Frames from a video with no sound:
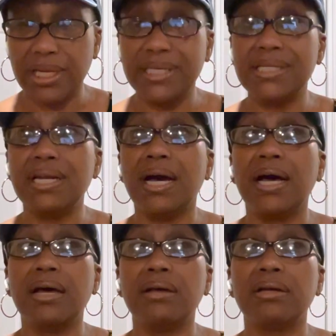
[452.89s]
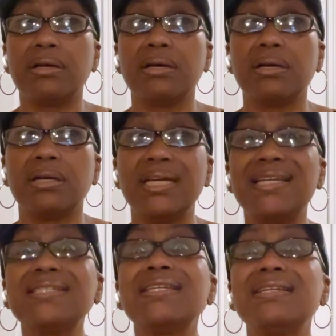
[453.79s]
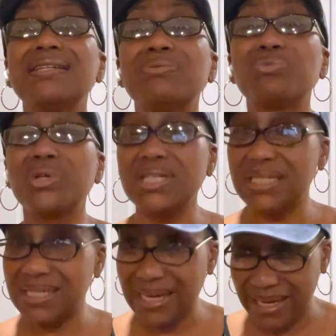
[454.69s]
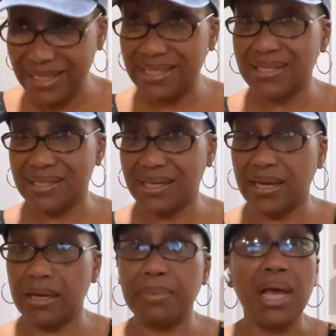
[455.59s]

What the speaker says: It doesn't really taste the same.